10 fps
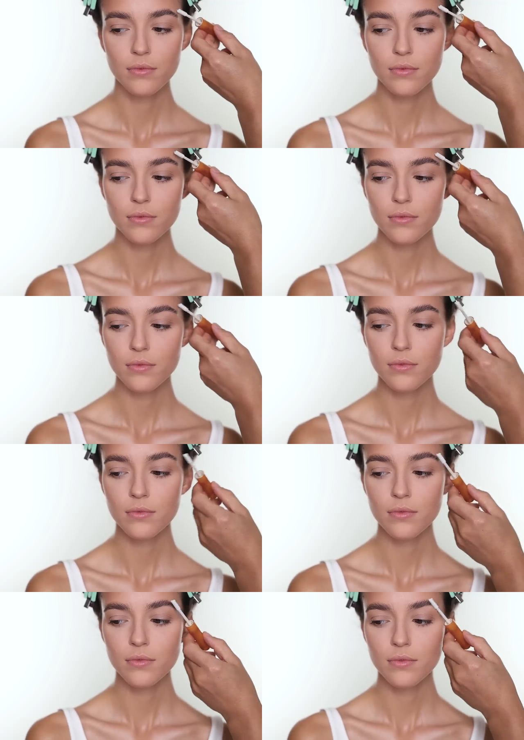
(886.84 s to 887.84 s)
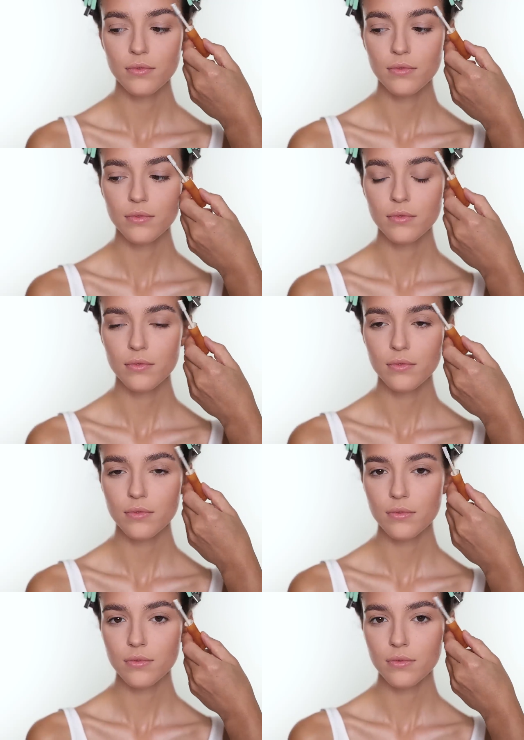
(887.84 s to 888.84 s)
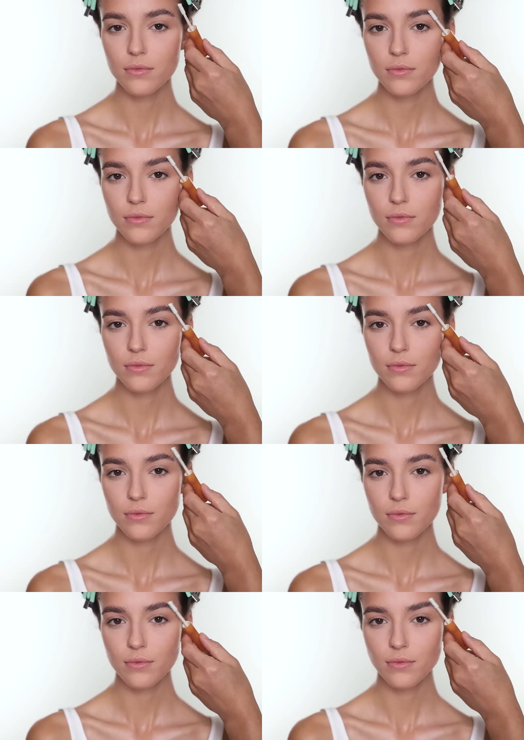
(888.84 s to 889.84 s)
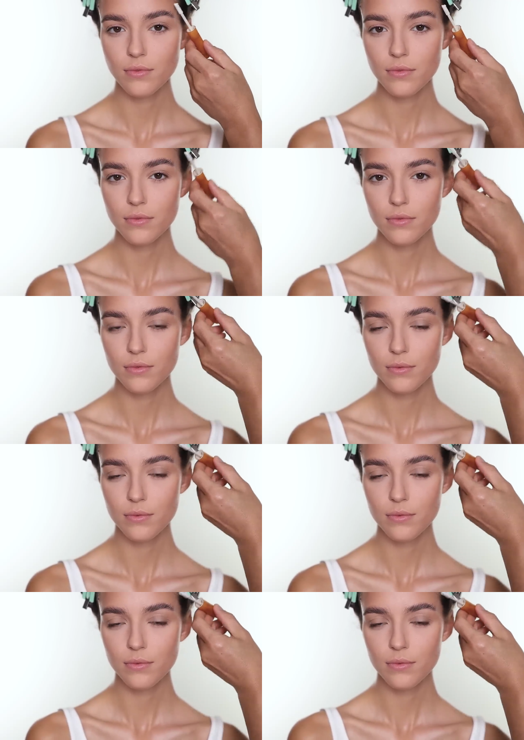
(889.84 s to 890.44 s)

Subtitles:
(no one is talking)